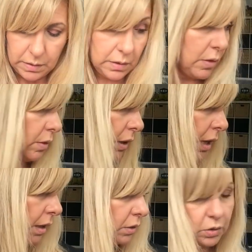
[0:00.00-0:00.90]
So I
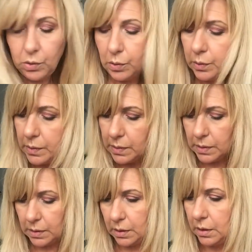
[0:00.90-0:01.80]
got
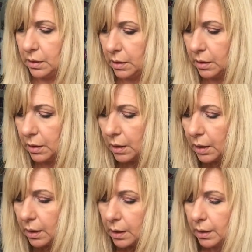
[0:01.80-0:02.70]
those.
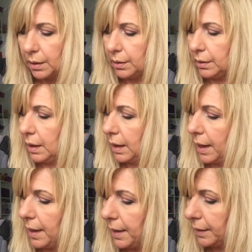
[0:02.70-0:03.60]
They
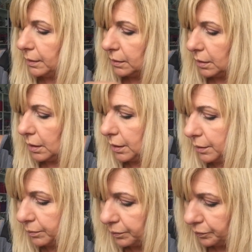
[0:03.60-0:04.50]
had,
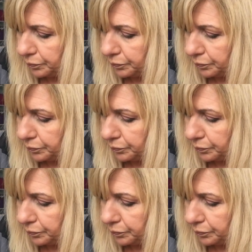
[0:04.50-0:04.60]
um,